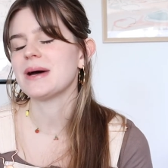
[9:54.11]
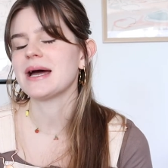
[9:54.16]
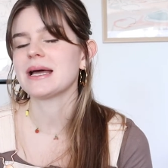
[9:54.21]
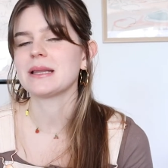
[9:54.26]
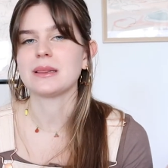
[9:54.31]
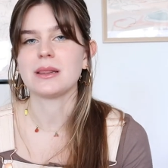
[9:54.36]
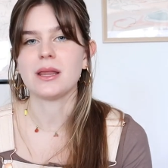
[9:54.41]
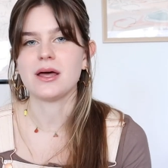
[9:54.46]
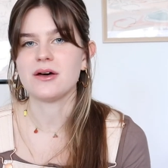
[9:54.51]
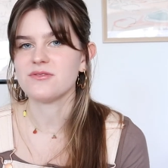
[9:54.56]
I
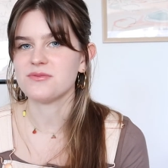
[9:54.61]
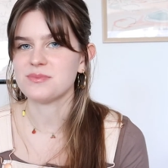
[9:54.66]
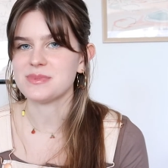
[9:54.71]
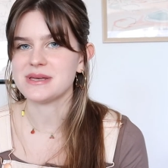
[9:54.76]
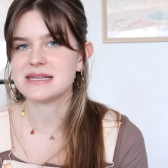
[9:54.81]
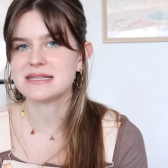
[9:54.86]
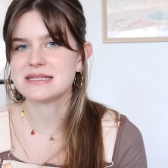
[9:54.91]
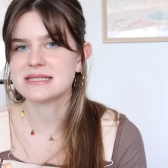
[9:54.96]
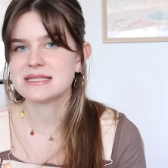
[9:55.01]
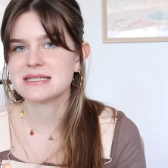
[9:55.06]
love
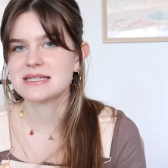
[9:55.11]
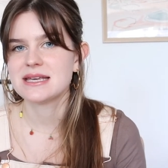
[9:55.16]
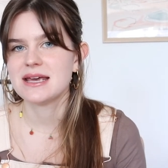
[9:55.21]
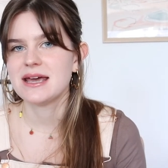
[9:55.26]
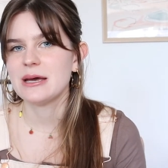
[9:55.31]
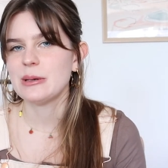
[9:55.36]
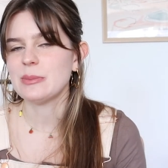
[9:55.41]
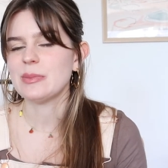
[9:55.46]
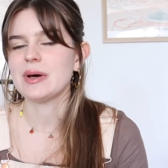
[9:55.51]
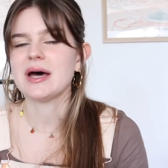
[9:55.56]
beets,
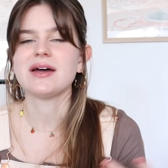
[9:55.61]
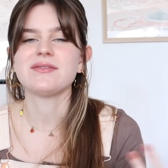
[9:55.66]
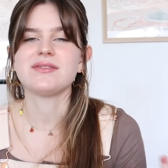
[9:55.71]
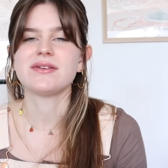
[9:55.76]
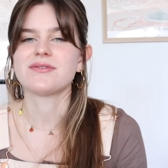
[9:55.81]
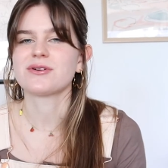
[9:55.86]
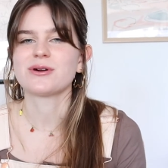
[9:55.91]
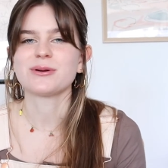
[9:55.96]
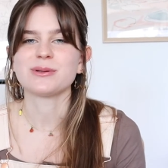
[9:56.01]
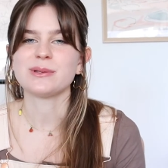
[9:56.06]
but I've
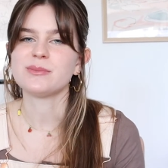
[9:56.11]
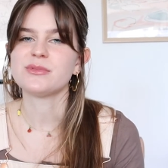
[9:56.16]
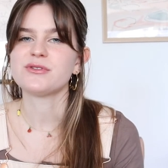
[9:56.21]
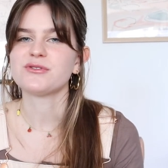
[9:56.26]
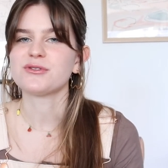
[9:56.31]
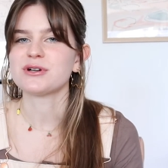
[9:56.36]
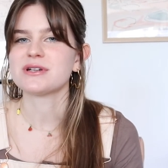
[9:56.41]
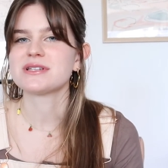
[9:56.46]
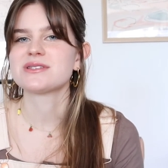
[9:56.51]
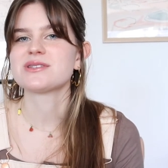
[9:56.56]
never grown them
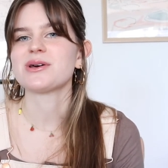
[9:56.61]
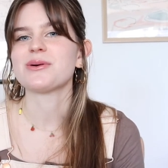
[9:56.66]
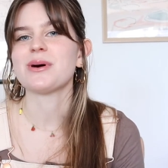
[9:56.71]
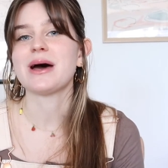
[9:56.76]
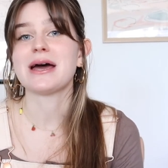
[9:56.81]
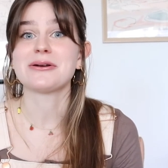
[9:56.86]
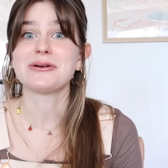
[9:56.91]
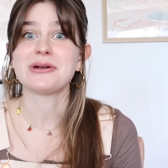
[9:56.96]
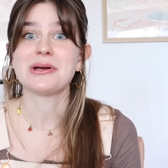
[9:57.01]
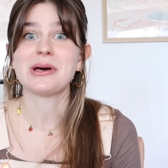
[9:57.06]
before, so
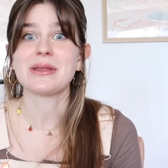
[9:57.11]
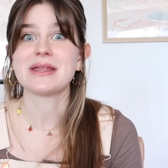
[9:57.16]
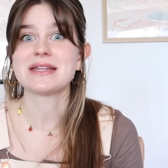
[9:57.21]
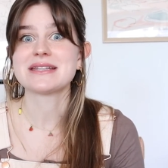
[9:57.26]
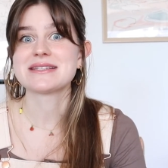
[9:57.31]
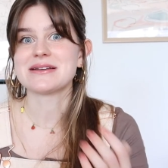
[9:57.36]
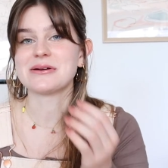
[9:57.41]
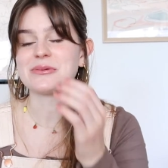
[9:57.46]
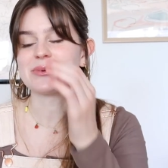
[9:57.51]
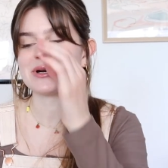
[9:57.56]
I don't know how
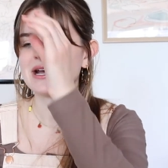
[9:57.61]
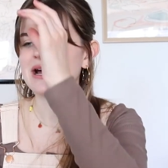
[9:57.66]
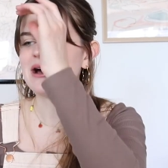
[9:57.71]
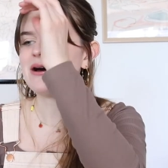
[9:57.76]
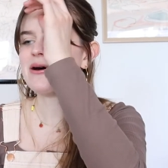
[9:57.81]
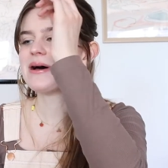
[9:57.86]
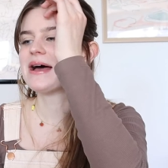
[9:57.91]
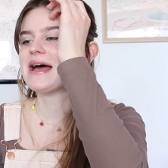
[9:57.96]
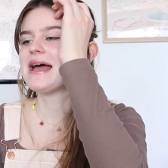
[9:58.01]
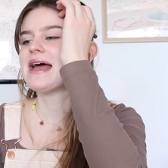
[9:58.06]
that's gonna work
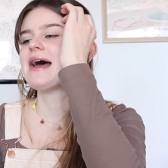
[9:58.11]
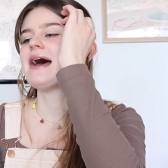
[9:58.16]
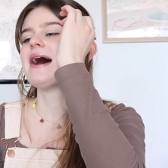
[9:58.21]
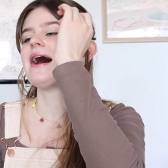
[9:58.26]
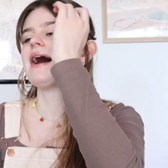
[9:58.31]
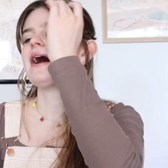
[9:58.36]
out.